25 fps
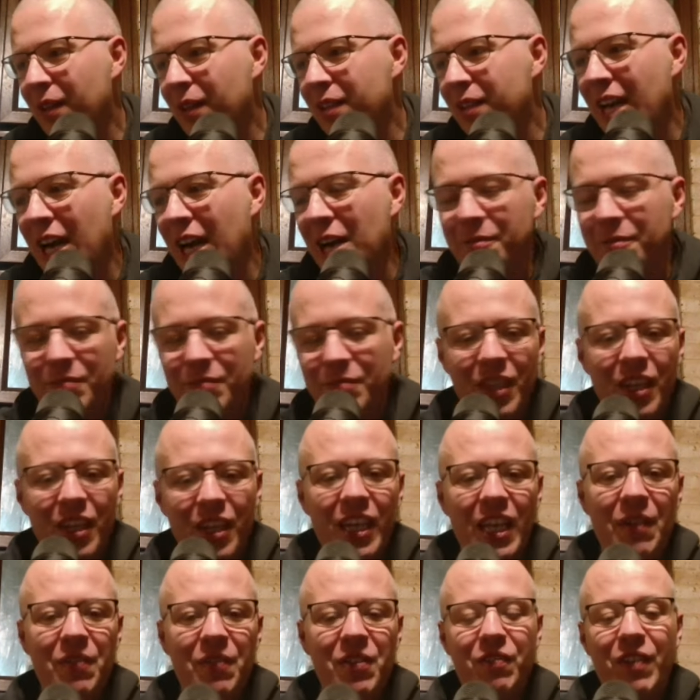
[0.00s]
Now,
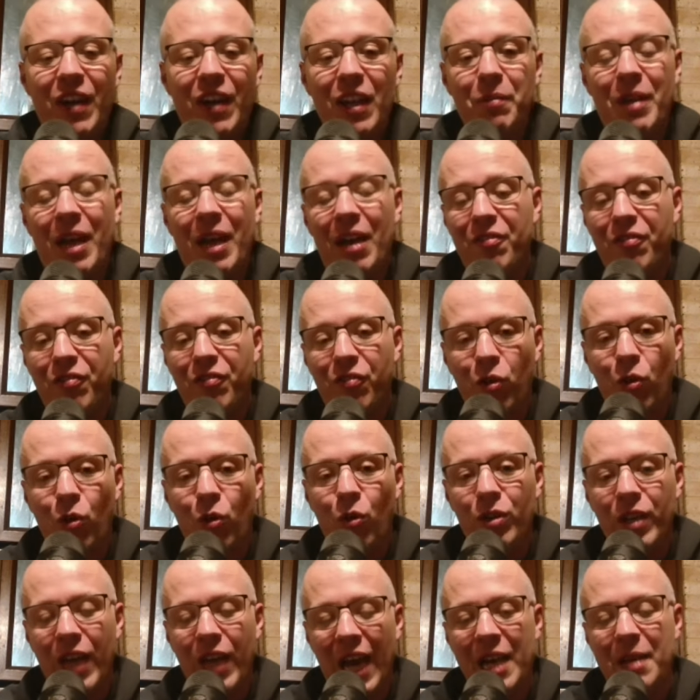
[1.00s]
given the fact that we have
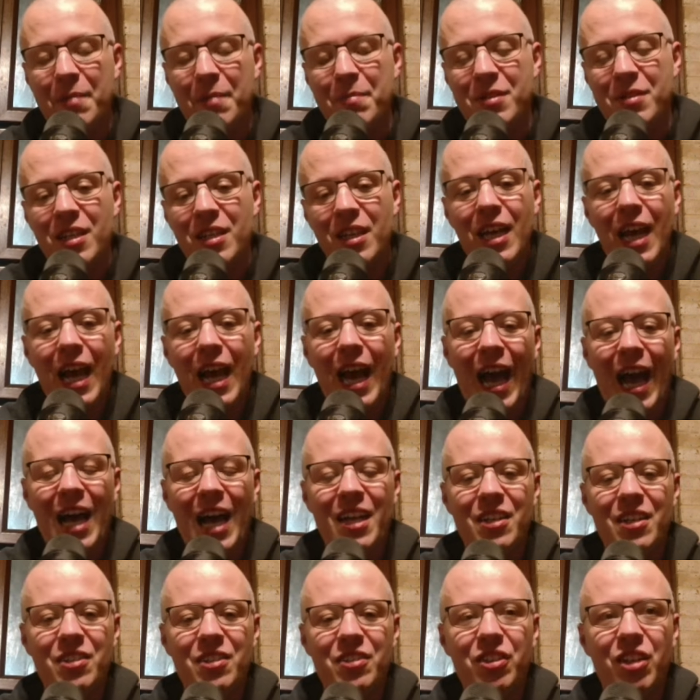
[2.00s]
four games
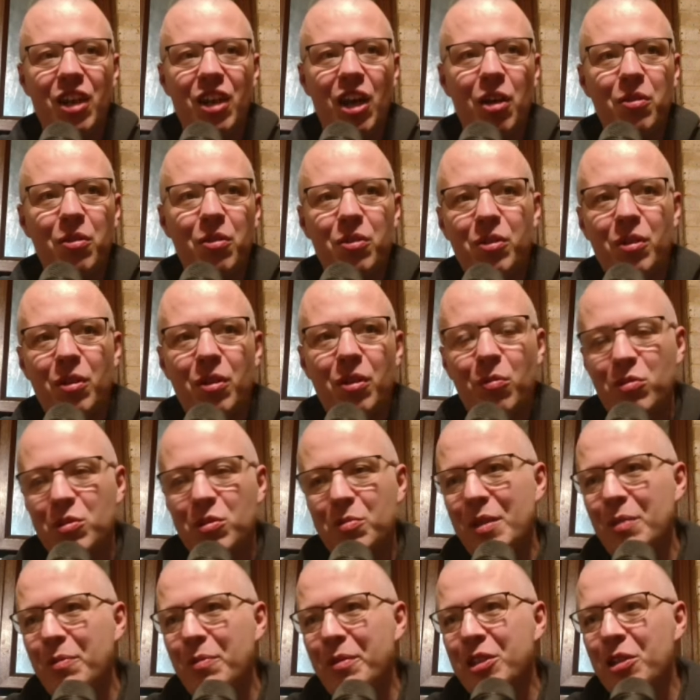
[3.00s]
and, you know,
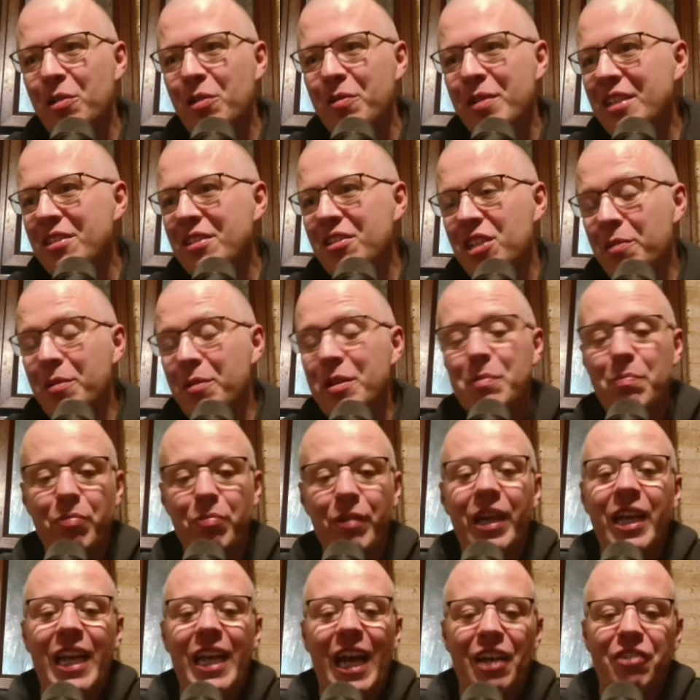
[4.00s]
something we do need to do is
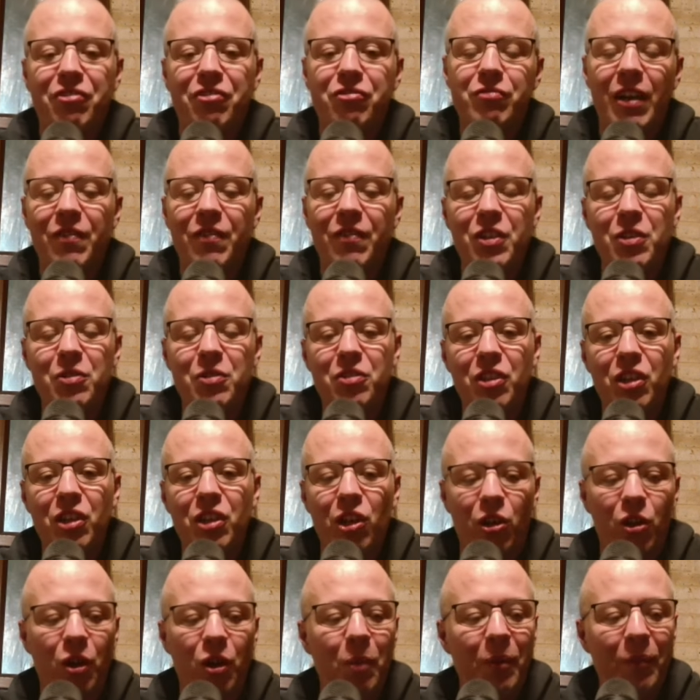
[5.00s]
bring in extra revenue to the
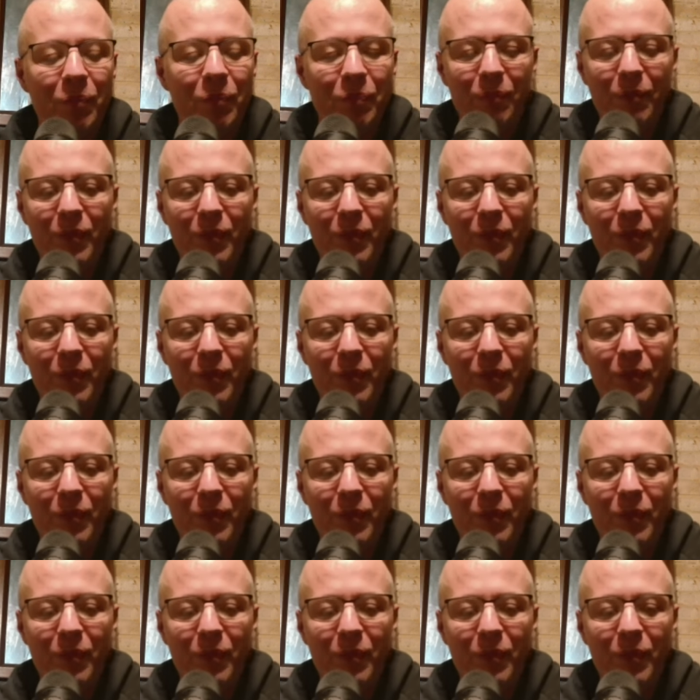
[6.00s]
club,